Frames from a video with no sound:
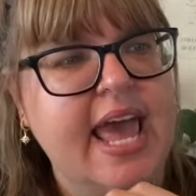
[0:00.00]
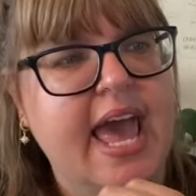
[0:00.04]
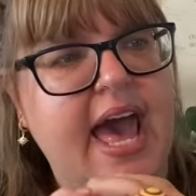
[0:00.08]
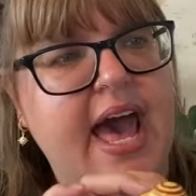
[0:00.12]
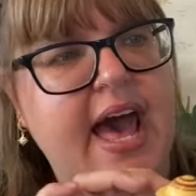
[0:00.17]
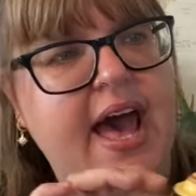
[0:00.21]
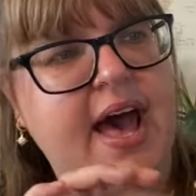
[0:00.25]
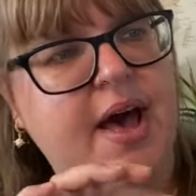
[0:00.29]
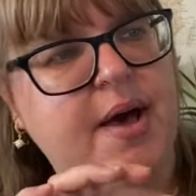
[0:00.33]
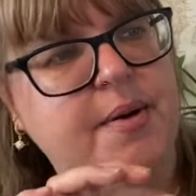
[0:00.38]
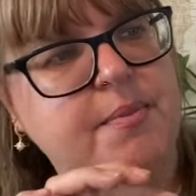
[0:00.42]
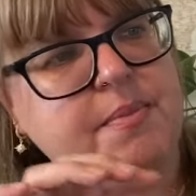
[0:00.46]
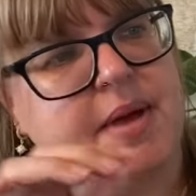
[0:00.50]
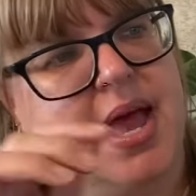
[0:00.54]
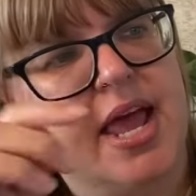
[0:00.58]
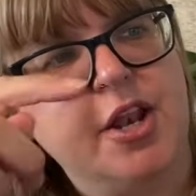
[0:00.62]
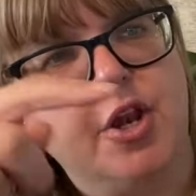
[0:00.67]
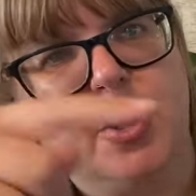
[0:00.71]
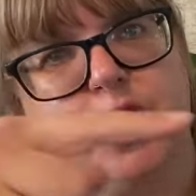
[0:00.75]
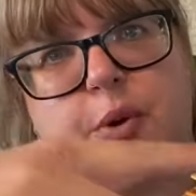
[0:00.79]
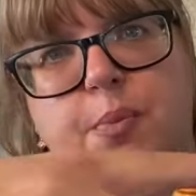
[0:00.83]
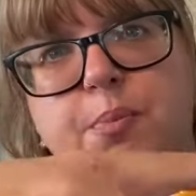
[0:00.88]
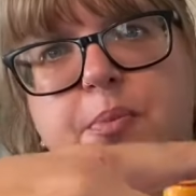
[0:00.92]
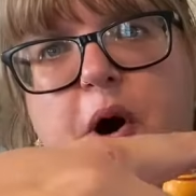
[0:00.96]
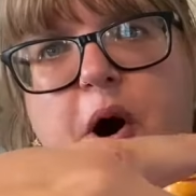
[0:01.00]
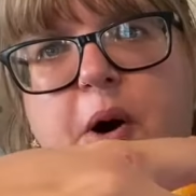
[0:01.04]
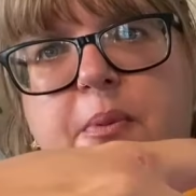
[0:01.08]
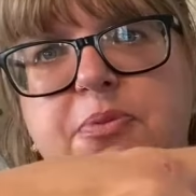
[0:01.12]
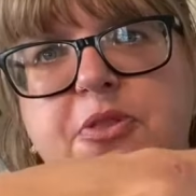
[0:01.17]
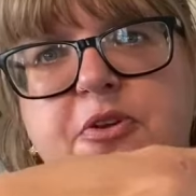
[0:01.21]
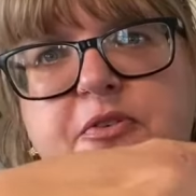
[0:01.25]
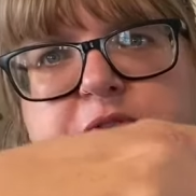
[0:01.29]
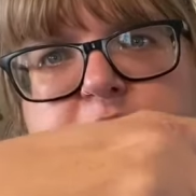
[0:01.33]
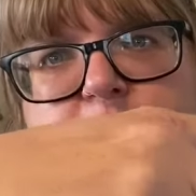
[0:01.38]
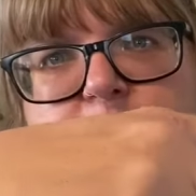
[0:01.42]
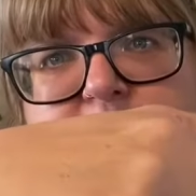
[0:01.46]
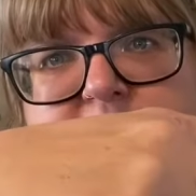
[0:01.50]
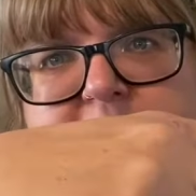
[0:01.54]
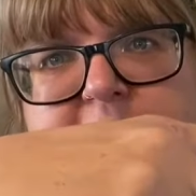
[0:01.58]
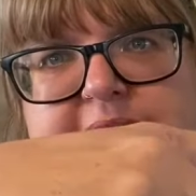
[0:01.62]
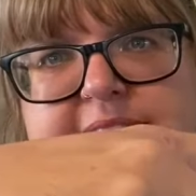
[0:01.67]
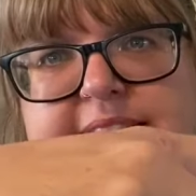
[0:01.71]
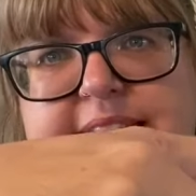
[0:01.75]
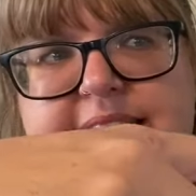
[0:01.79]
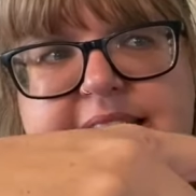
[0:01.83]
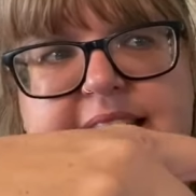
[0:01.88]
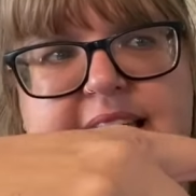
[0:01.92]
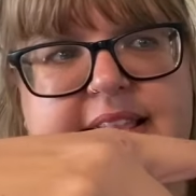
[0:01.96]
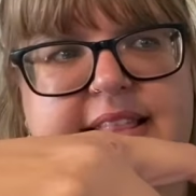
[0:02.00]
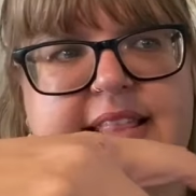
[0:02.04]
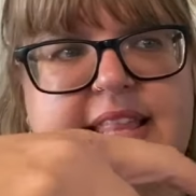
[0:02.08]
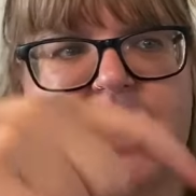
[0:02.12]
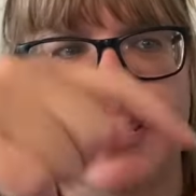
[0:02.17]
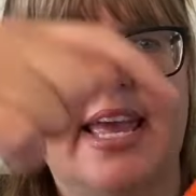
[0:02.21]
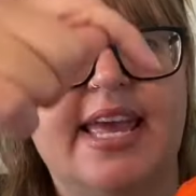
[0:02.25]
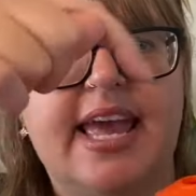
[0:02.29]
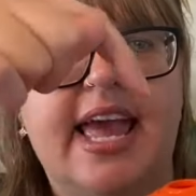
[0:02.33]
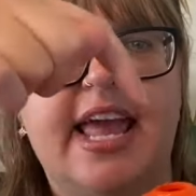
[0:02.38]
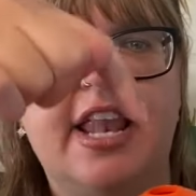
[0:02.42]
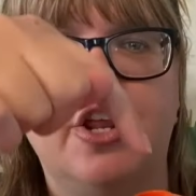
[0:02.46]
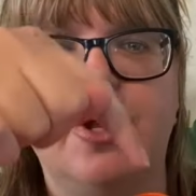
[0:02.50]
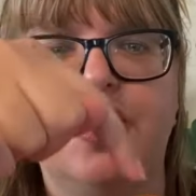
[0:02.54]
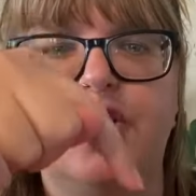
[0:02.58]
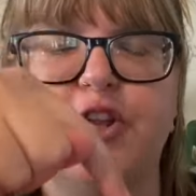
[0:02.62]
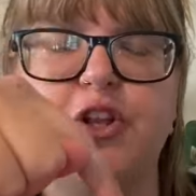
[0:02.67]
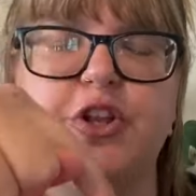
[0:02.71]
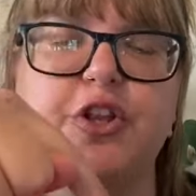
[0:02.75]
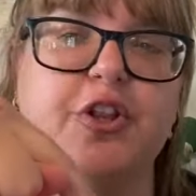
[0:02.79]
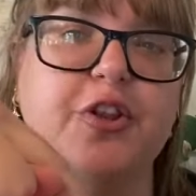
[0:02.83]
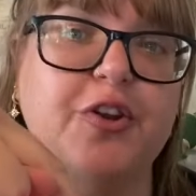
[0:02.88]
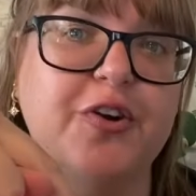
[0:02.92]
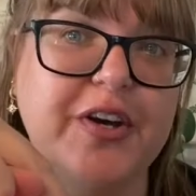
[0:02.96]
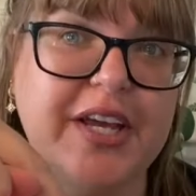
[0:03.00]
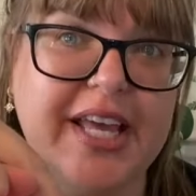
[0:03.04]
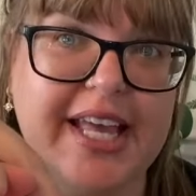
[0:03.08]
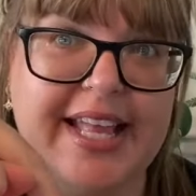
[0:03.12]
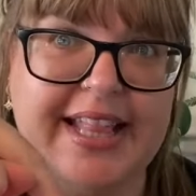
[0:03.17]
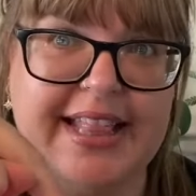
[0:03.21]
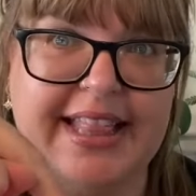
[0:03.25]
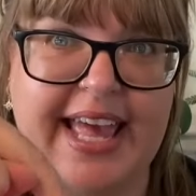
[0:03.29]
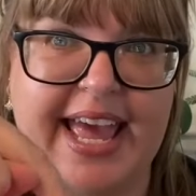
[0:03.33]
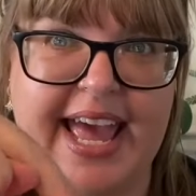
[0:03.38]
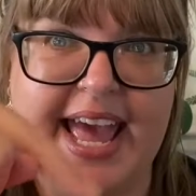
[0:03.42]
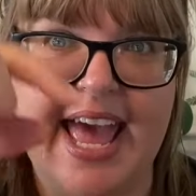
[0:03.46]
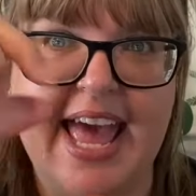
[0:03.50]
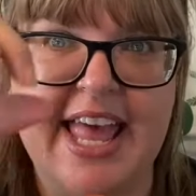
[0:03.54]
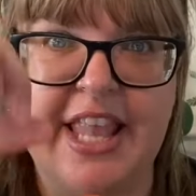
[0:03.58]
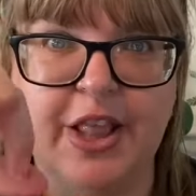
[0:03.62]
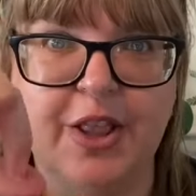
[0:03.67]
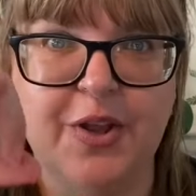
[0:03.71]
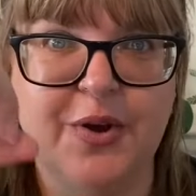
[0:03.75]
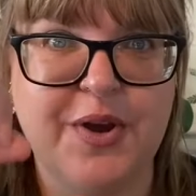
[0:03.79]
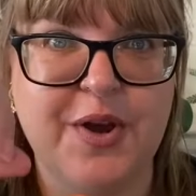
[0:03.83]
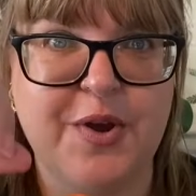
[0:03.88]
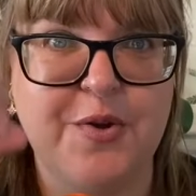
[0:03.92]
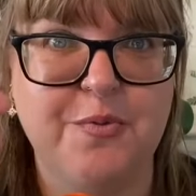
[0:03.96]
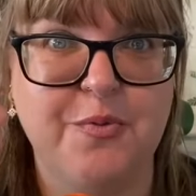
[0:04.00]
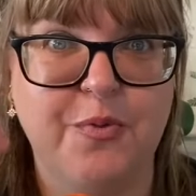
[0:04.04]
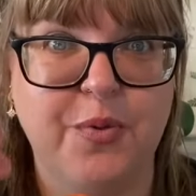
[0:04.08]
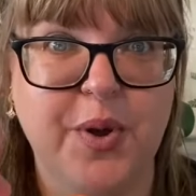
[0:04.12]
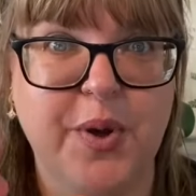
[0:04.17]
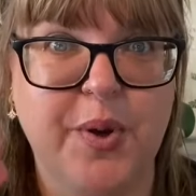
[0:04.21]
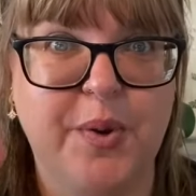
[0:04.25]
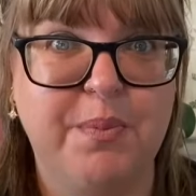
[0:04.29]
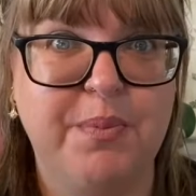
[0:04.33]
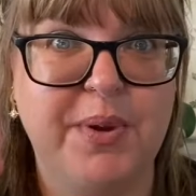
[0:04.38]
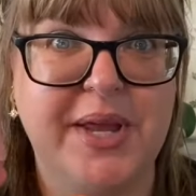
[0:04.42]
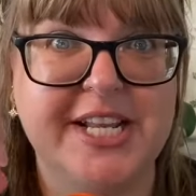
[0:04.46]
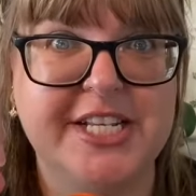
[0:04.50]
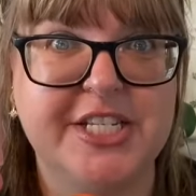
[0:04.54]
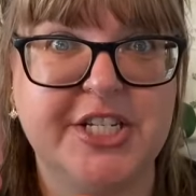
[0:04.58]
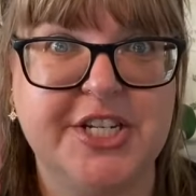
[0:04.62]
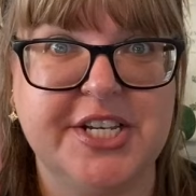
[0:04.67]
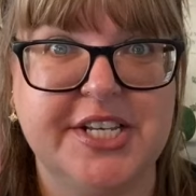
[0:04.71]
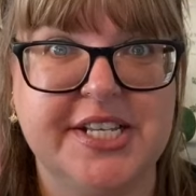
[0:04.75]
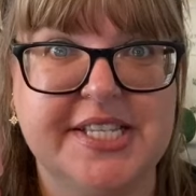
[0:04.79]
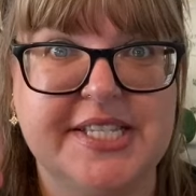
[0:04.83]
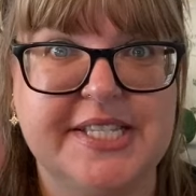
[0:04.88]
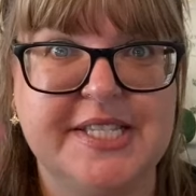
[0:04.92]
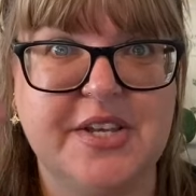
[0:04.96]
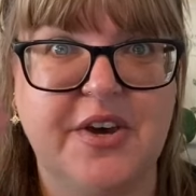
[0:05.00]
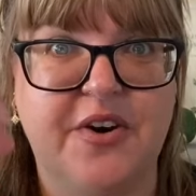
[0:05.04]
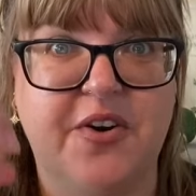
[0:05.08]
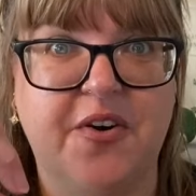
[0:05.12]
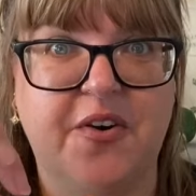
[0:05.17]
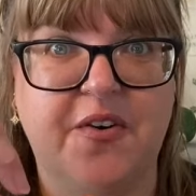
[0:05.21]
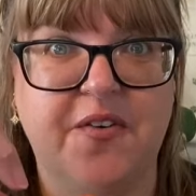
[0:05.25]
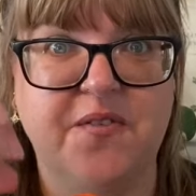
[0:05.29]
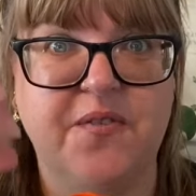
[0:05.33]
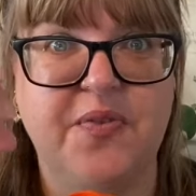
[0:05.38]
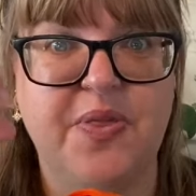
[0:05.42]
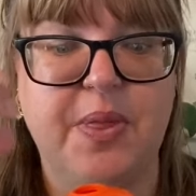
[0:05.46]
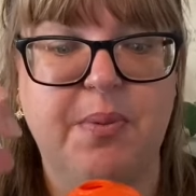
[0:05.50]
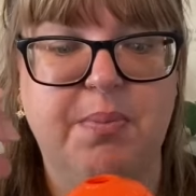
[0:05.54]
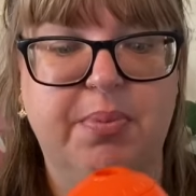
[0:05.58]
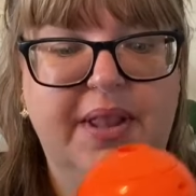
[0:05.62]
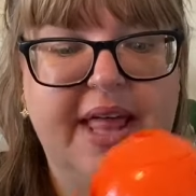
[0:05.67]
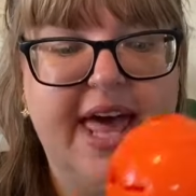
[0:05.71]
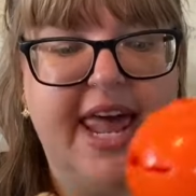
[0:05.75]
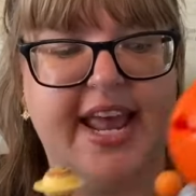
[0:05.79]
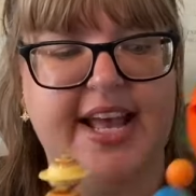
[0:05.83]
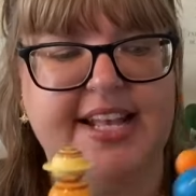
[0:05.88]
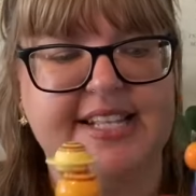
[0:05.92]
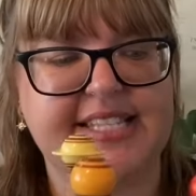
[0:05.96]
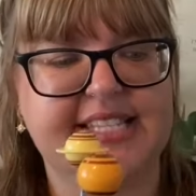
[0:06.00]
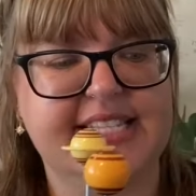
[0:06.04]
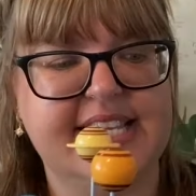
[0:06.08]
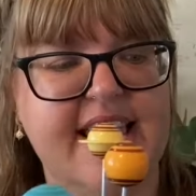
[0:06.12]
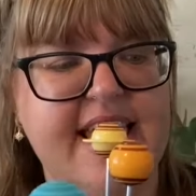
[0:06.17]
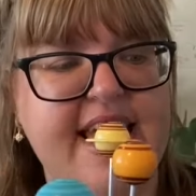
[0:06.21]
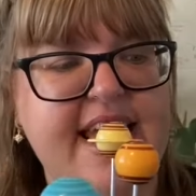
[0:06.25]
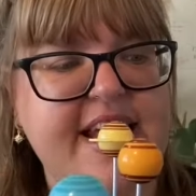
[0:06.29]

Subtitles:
and you can pop the viewing disc in there and you can look in there and look at real pictures of the planets.